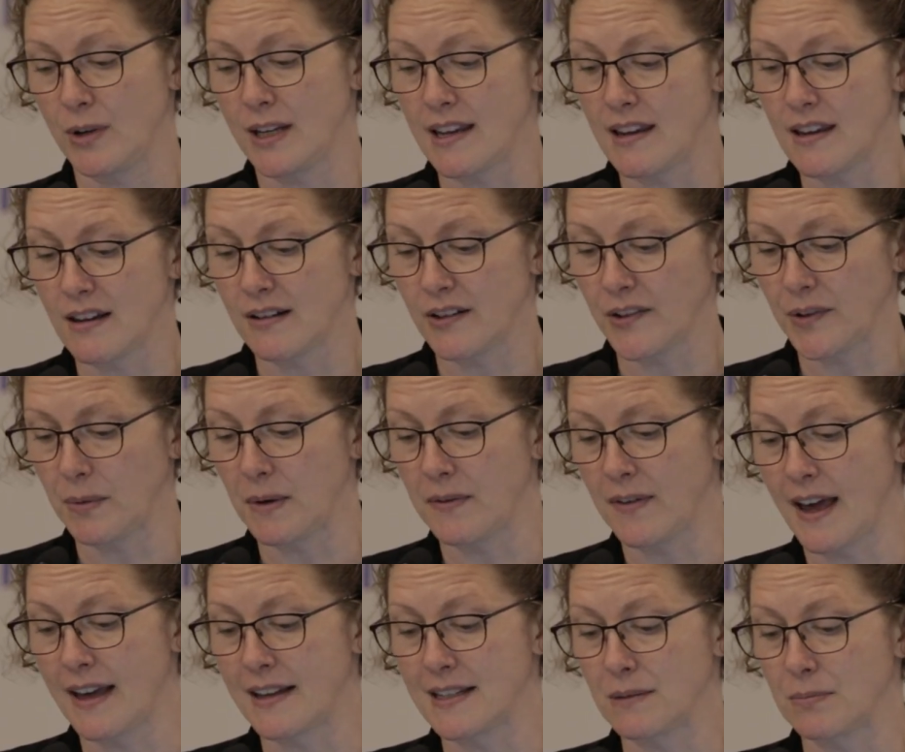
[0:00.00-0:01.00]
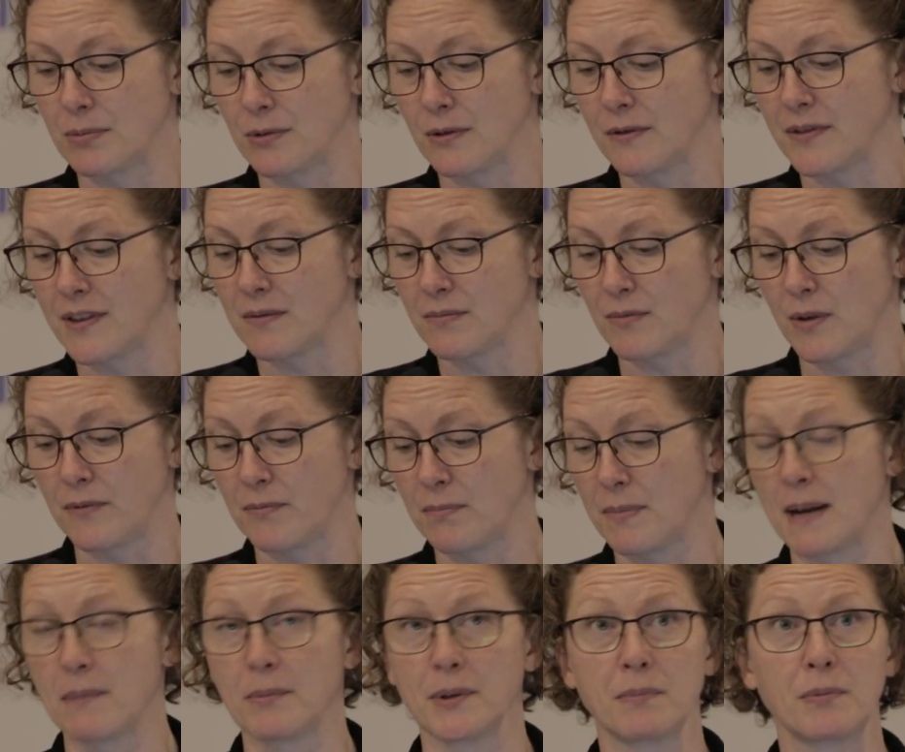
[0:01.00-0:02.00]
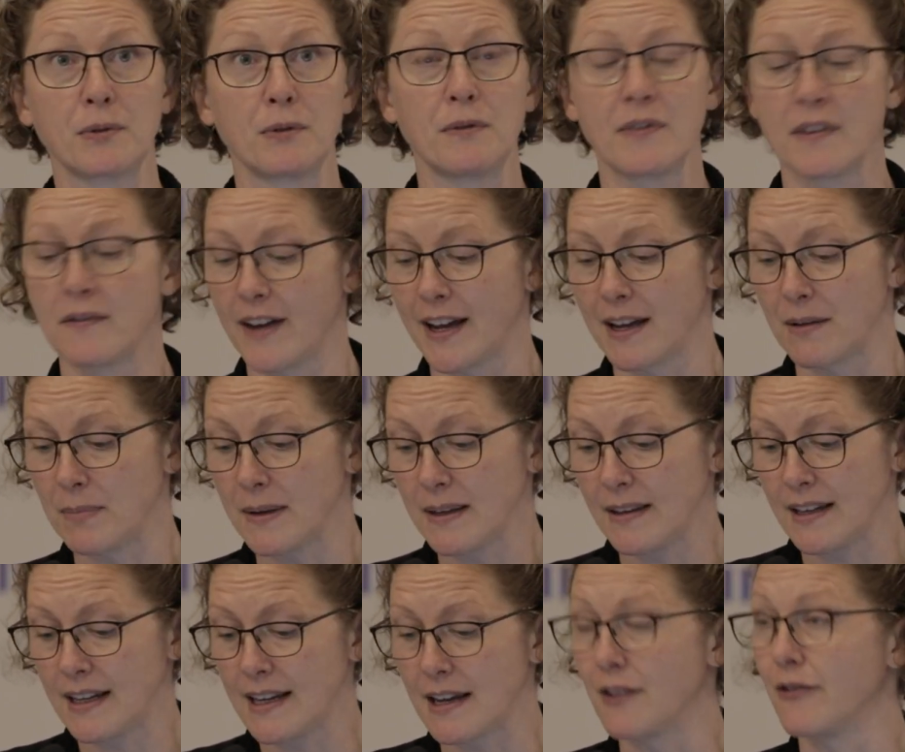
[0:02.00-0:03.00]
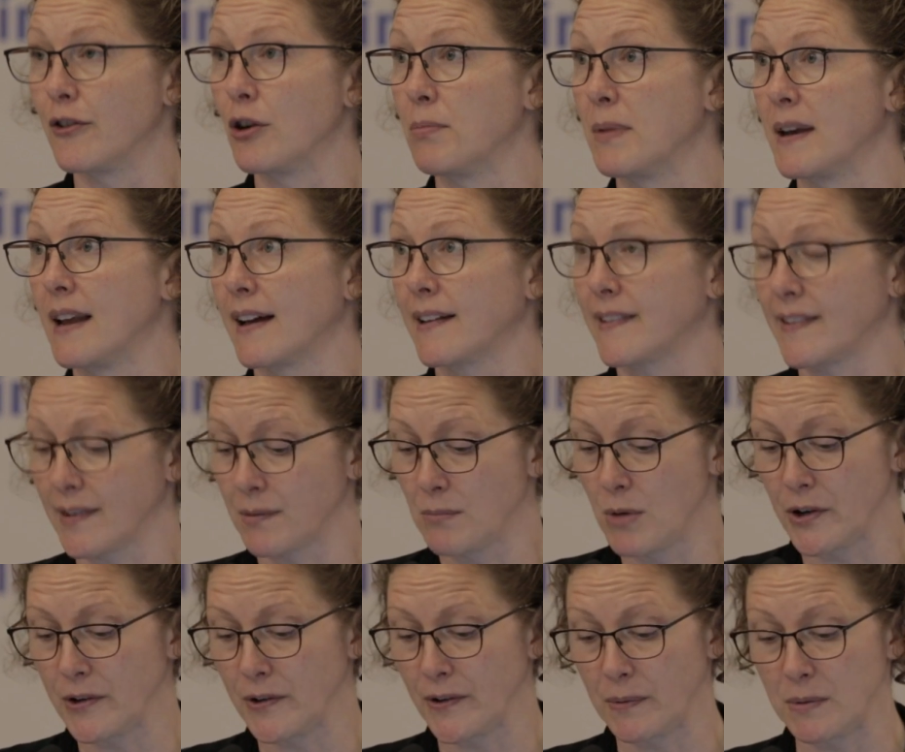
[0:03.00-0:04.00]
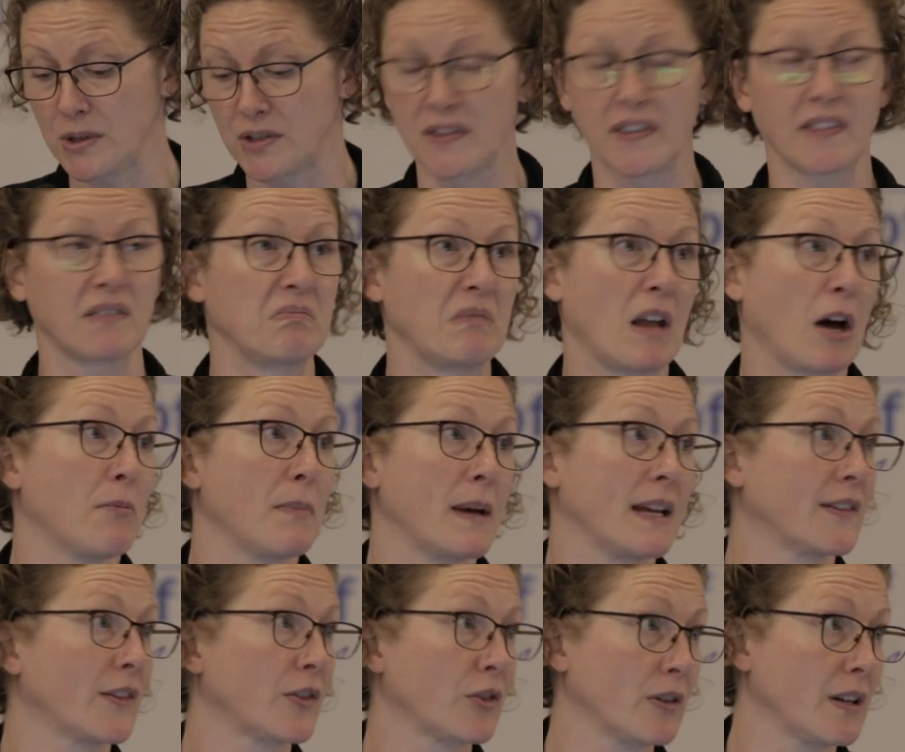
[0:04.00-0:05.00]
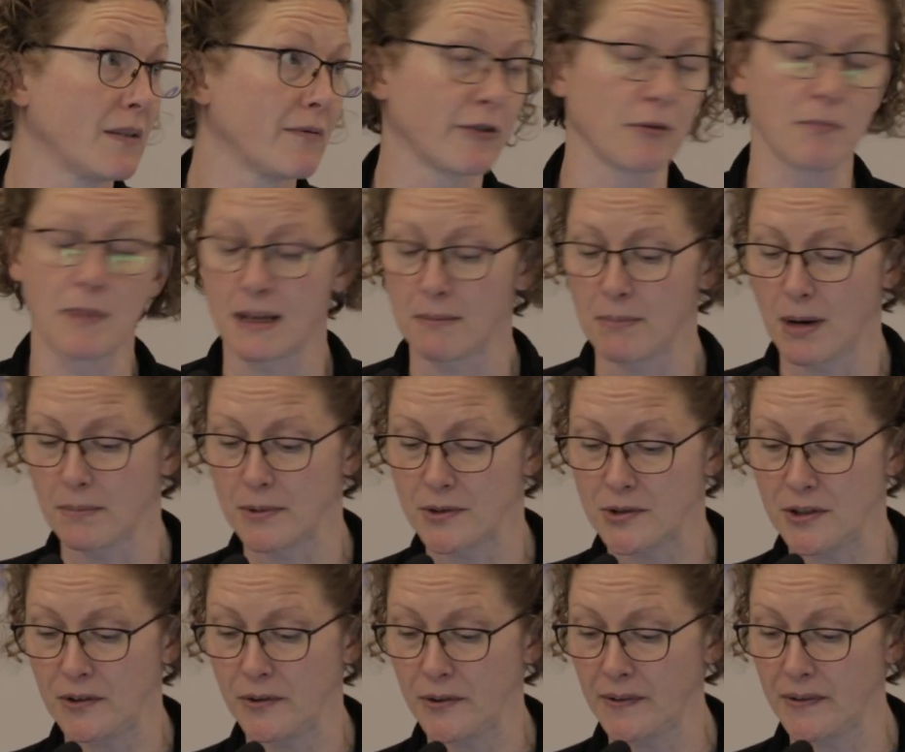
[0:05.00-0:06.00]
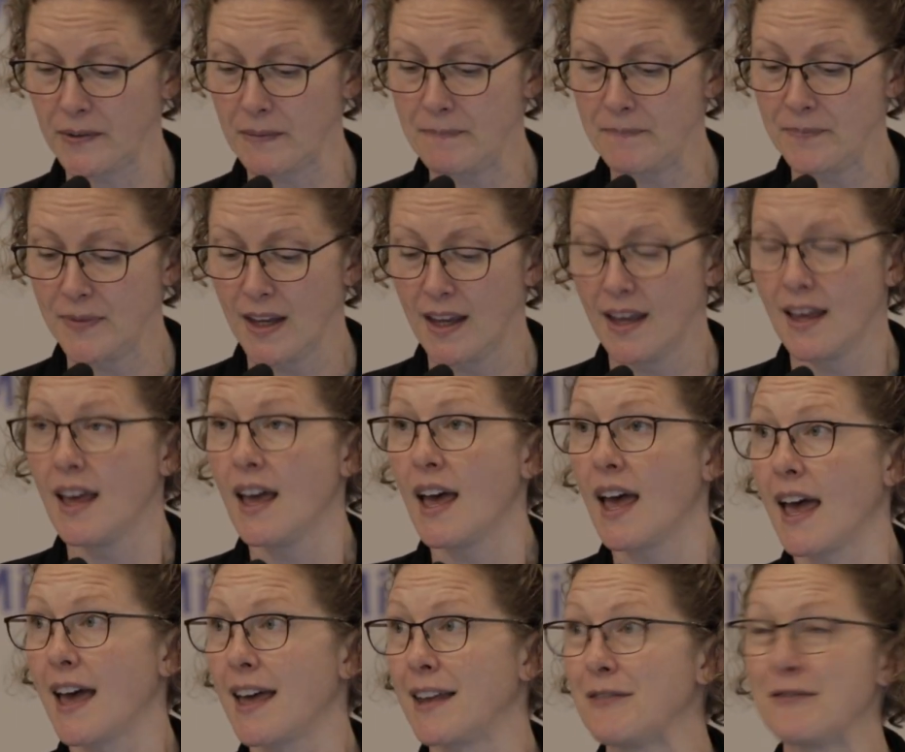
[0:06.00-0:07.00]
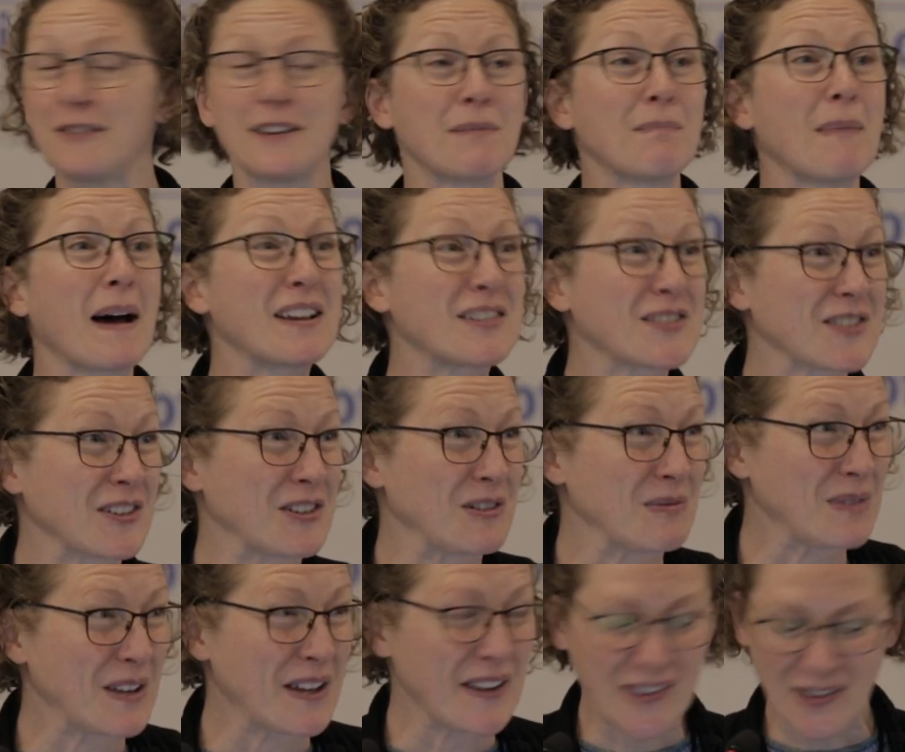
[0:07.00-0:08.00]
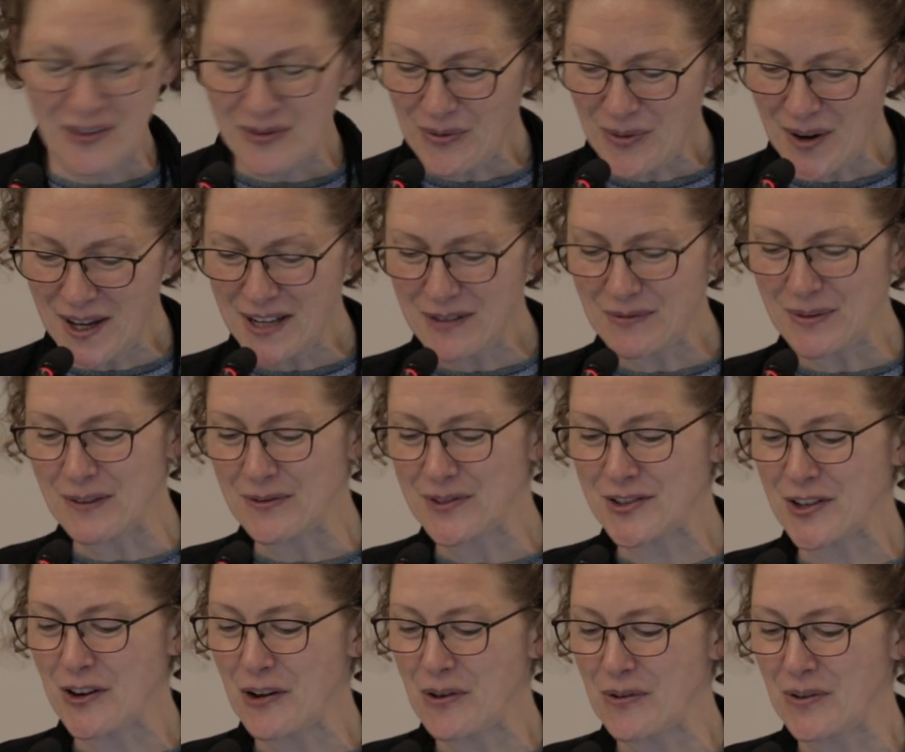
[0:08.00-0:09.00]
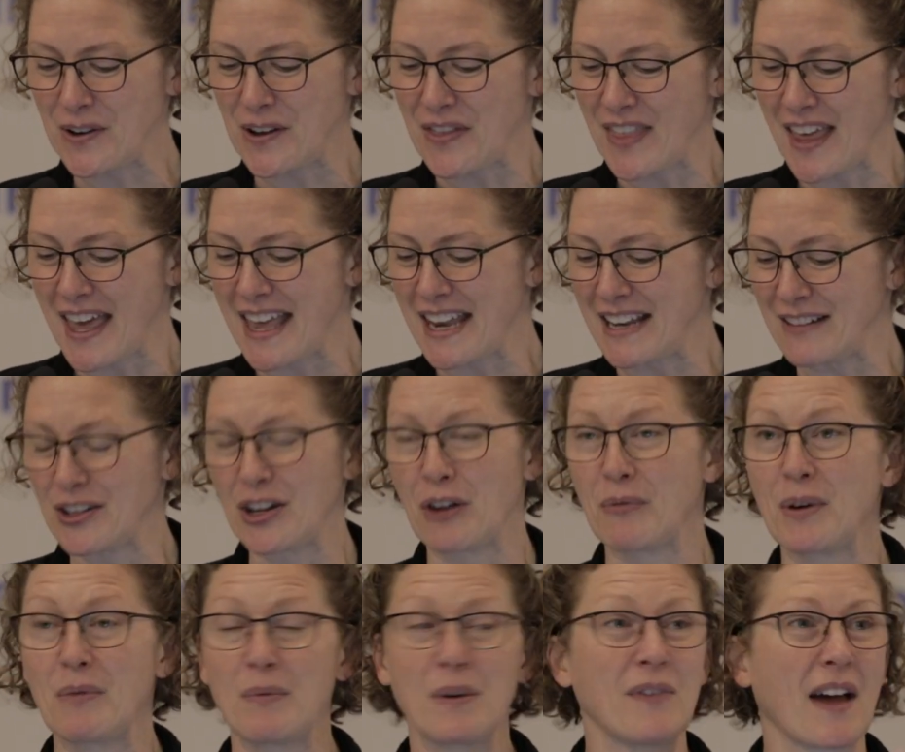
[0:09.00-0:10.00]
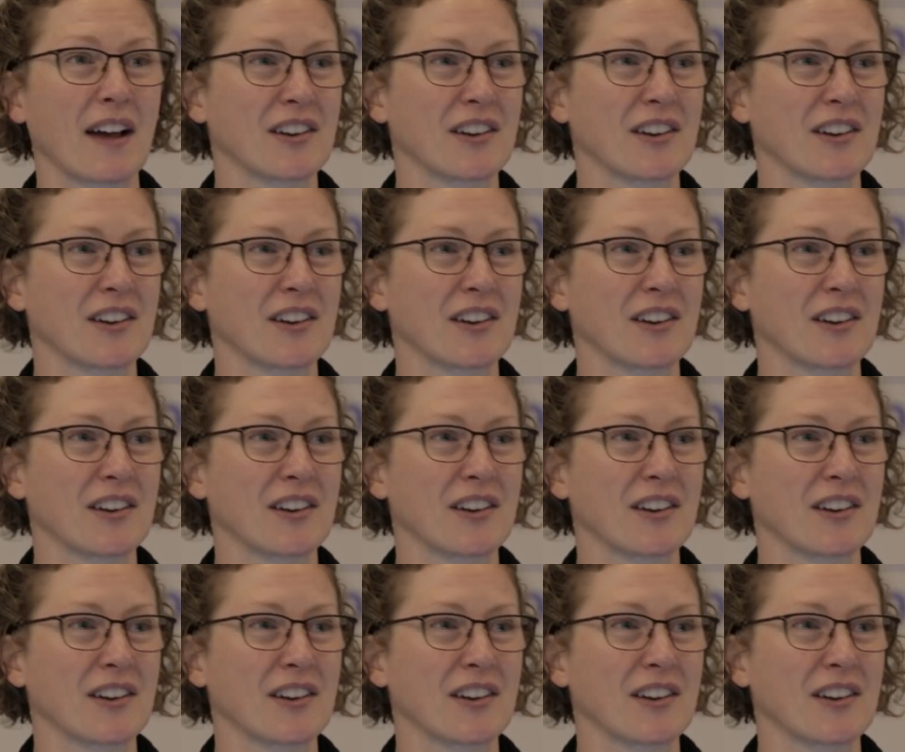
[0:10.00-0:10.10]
20 years, we've been able to prove the viability of open access models, which is now mainstream for many publishers. And via my journal, PLOS One, we've shown that we've